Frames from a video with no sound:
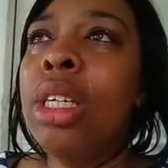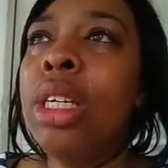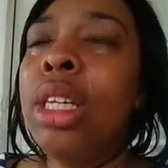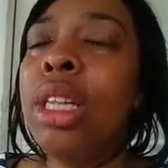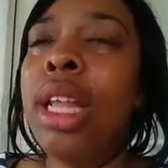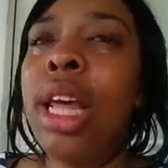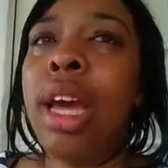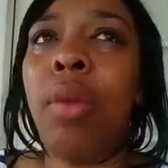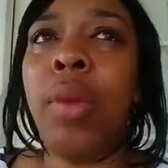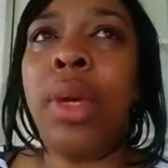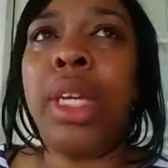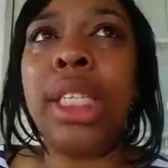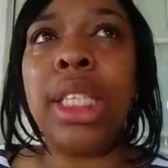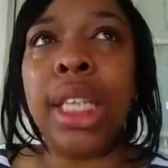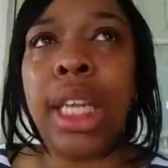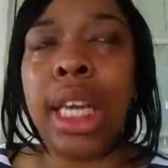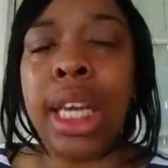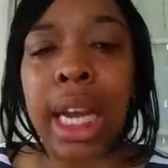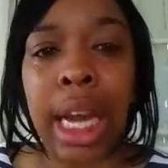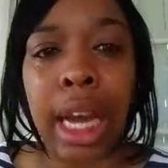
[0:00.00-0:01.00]
that we
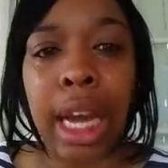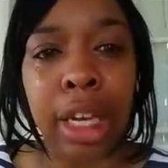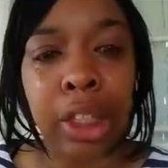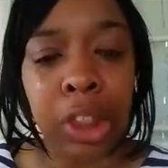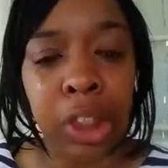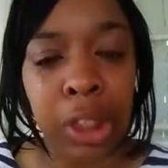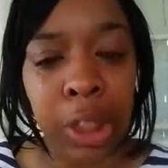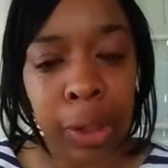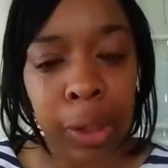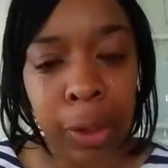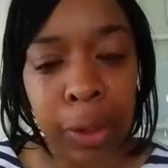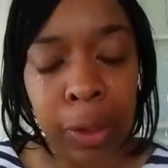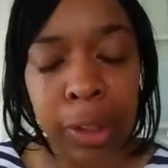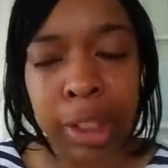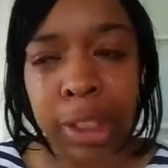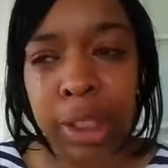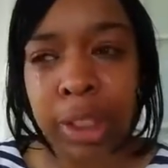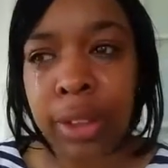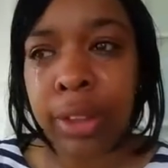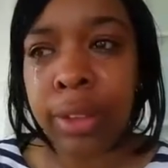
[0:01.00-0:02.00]
sing in our
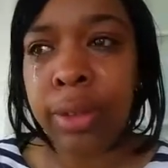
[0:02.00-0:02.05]
church.